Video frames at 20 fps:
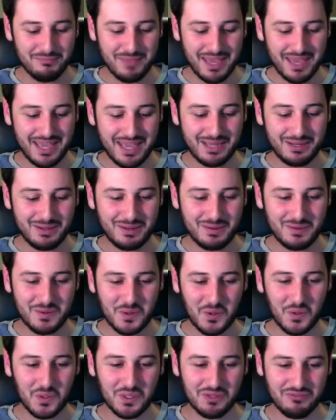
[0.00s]
the
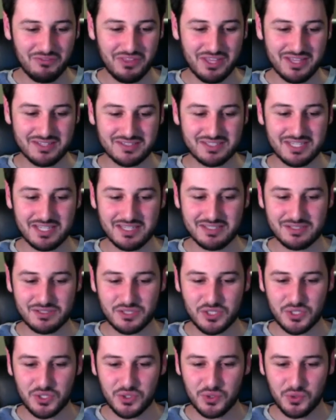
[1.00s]
main goal of this
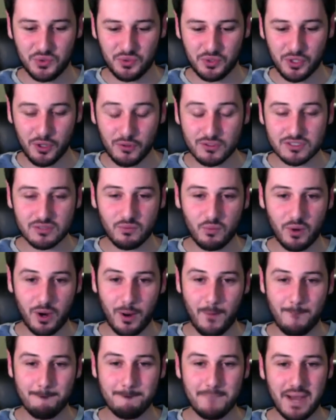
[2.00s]
is to go
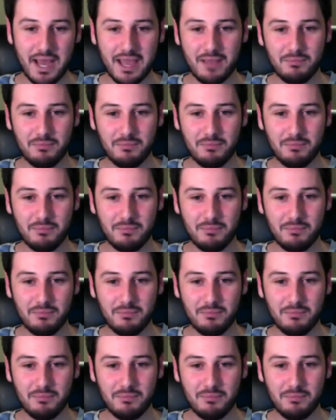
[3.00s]
somewhere,